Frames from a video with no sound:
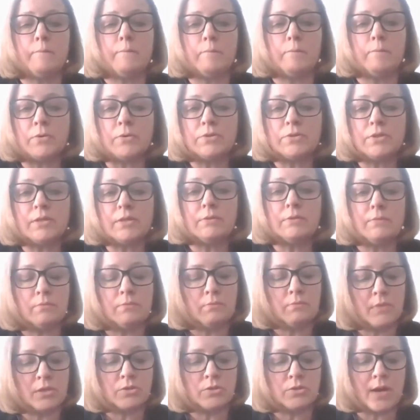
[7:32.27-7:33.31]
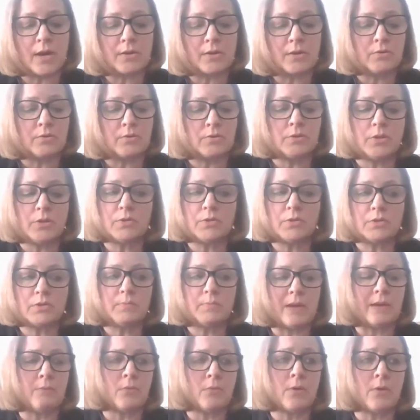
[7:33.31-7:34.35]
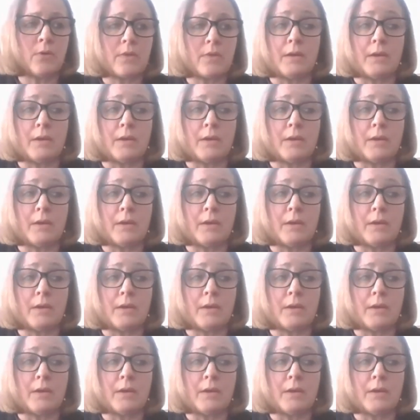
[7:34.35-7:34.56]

Most instructors don't spend more